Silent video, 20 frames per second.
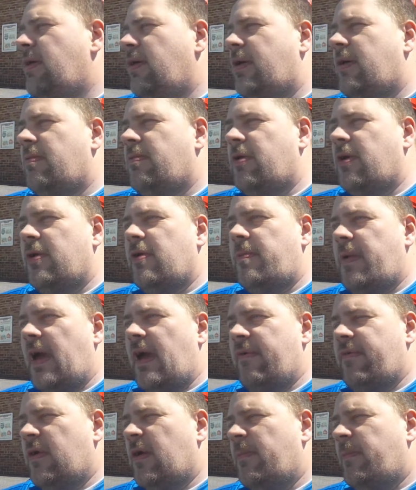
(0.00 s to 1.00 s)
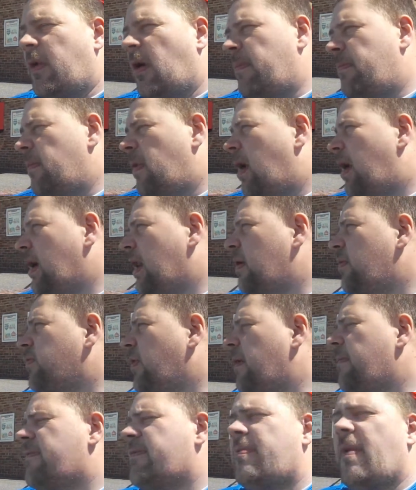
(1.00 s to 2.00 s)
you can do a bit of your Bob Marley
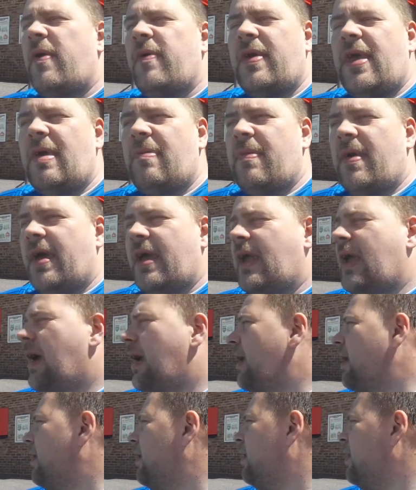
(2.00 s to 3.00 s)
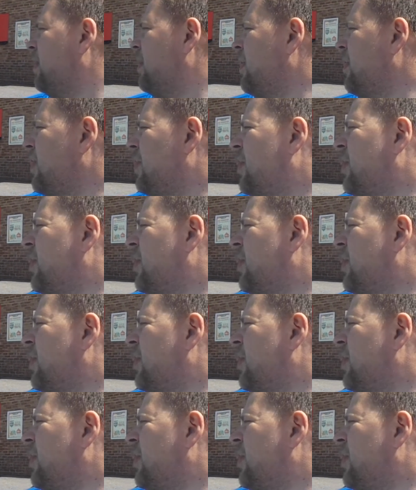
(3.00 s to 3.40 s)
reef smoking mate, and